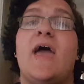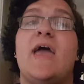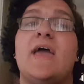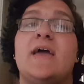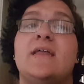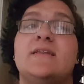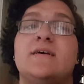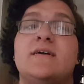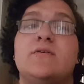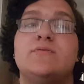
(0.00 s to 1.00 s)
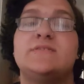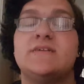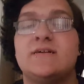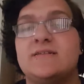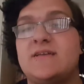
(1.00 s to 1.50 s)
And it was
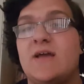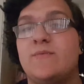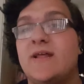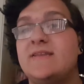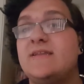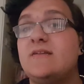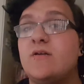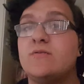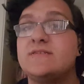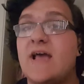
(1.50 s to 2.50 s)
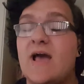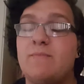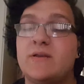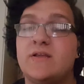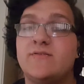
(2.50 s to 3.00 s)
still at a time when I didn't know what was
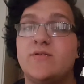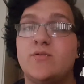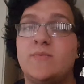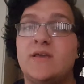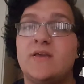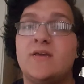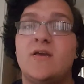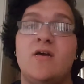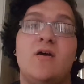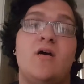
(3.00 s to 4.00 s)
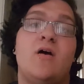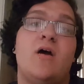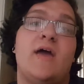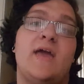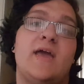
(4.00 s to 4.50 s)
happening to me.
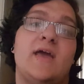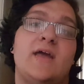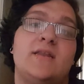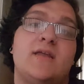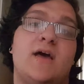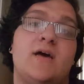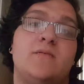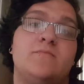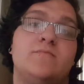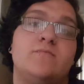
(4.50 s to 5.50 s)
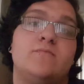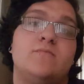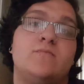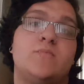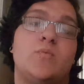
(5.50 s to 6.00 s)
And
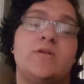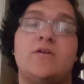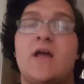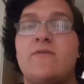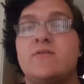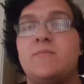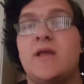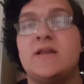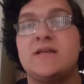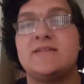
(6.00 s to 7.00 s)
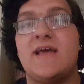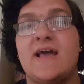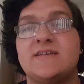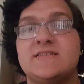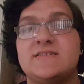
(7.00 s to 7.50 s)
when you're having panic
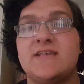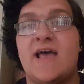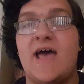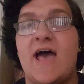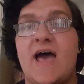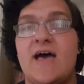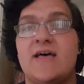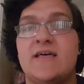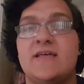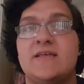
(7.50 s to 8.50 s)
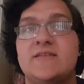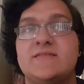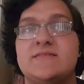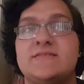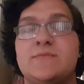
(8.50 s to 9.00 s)
attacks,
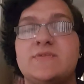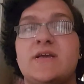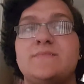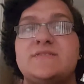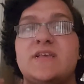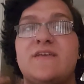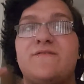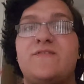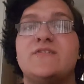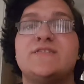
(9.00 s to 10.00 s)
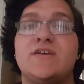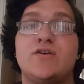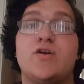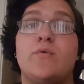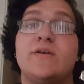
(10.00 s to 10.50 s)
sometimes it feels like
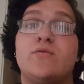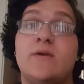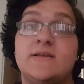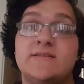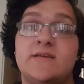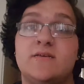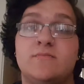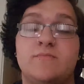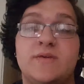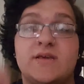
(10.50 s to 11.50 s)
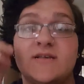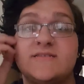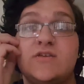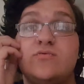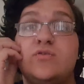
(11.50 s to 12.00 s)
you're going crazy
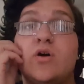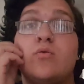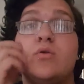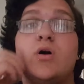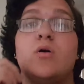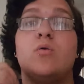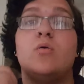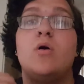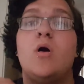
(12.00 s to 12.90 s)
because you don't know